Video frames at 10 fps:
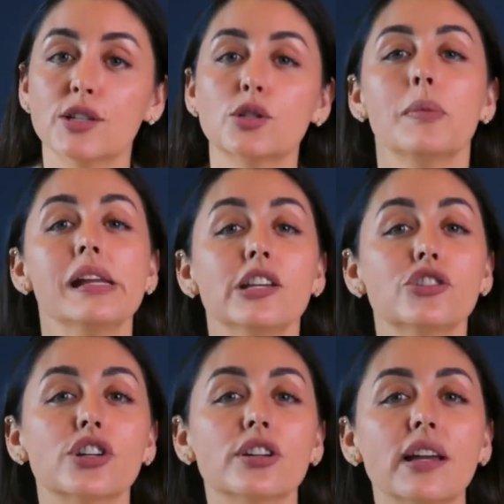so
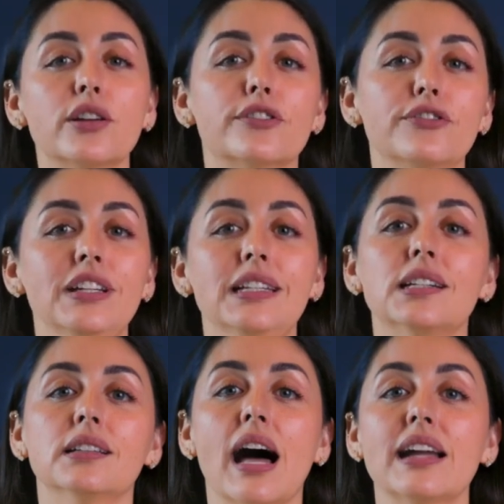making sure that your
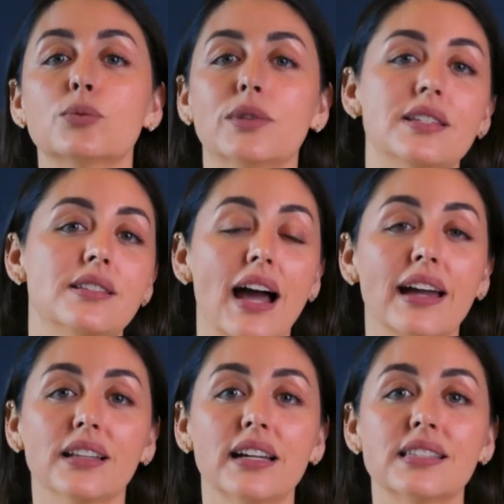feed aligns with these
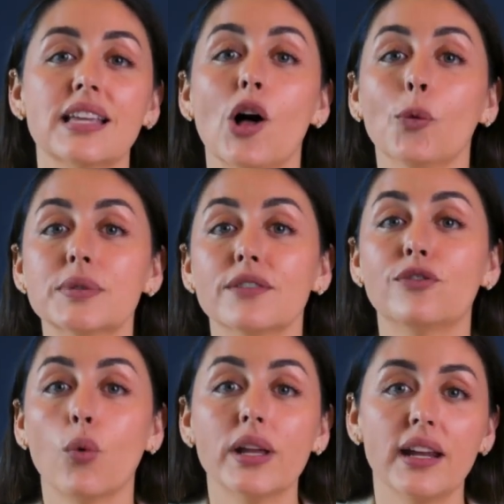guidelines helps
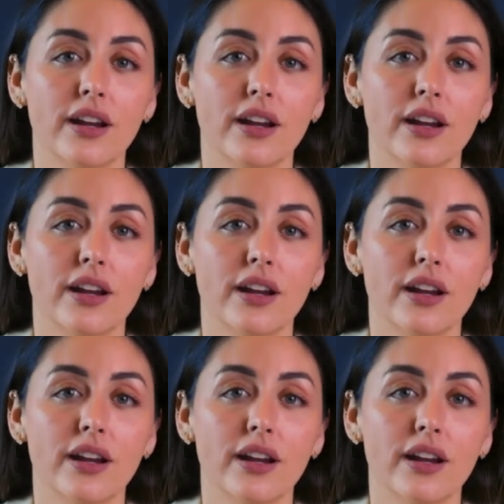avoid